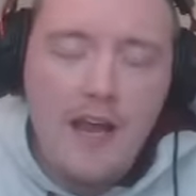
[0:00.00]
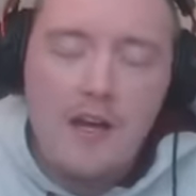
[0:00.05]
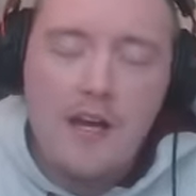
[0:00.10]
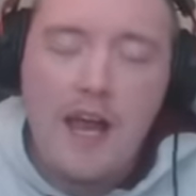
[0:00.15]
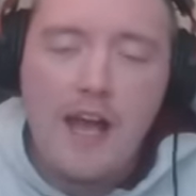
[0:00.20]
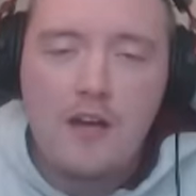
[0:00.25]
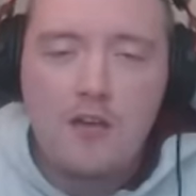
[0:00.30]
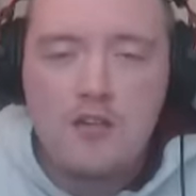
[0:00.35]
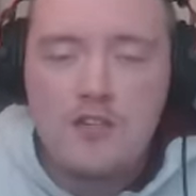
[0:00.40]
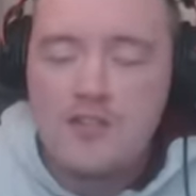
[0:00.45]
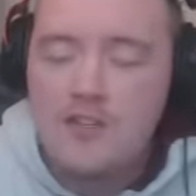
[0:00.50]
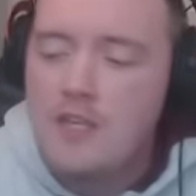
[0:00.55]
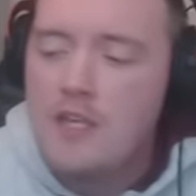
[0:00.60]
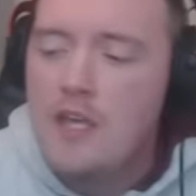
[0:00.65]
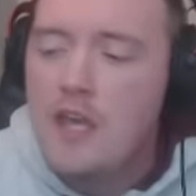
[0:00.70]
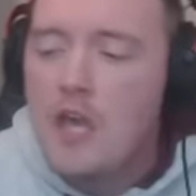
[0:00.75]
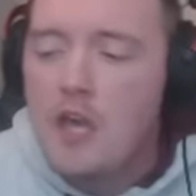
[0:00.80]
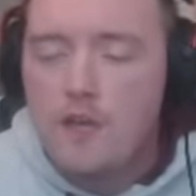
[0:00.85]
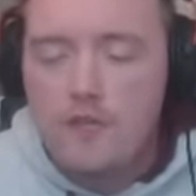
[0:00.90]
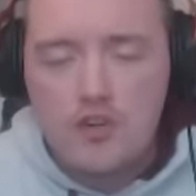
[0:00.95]
accuracy
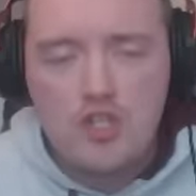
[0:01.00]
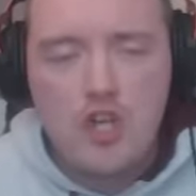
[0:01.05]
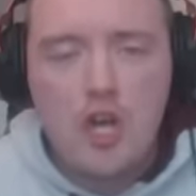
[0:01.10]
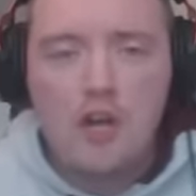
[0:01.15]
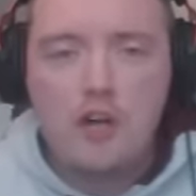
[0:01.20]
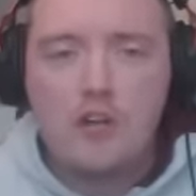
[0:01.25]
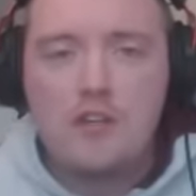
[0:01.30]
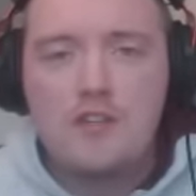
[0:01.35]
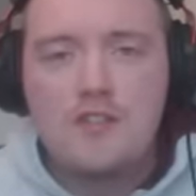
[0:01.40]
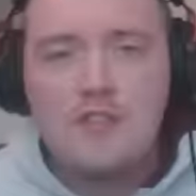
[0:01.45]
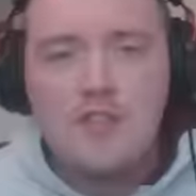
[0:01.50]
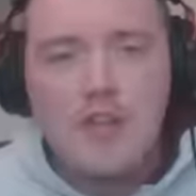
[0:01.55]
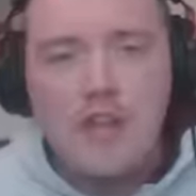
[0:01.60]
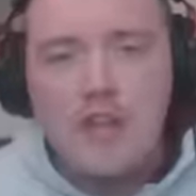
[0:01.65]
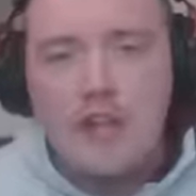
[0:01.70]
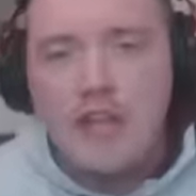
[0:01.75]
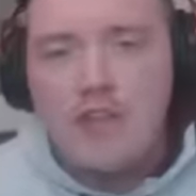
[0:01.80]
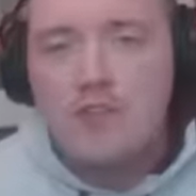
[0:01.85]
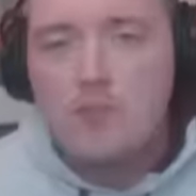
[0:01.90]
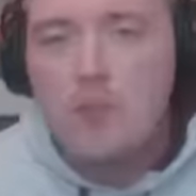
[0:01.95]
for shotguns.
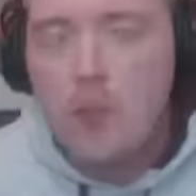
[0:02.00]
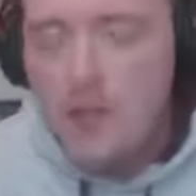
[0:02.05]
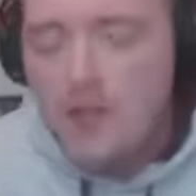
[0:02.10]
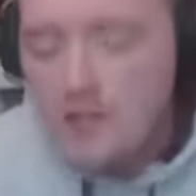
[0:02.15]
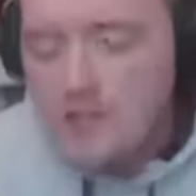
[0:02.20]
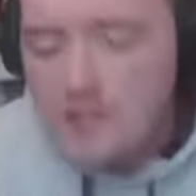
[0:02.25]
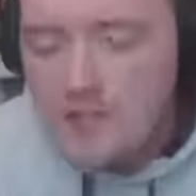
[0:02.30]
It's one of these